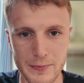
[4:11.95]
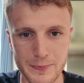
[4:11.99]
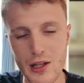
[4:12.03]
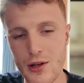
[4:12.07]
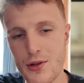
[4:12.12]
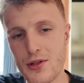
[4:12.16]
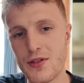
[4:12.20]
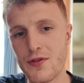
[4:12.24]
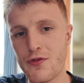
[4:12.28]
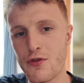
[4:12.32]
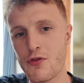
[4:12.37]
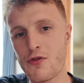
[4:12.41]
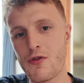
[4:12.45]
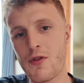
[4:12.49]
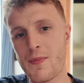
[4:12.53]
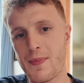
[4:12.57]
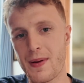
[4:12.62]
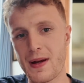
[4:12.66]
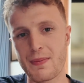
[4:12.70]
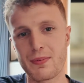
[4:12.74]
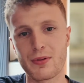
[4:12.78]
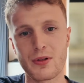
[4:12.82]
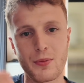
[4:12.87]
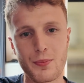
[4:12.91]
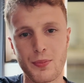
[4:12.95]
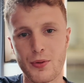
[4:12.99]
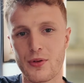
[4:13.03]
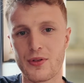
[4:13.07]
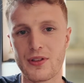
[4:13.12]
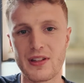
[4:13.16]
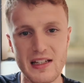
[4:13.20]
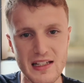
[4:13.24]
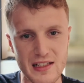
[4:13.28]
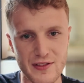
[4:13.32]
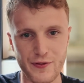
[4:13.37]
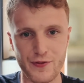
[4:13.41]
Loads of other people are putting
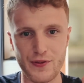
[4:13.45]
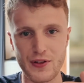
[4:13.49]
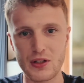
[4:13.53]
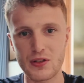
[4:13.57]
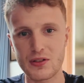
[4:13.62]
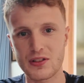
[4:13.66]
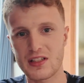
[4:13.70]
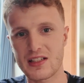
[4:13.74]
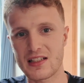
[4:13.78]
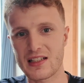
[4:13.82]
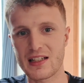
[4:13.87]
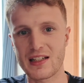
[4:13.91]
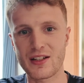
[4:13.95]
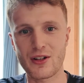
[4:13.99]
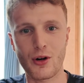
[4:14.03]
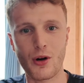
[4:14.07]
these filters in,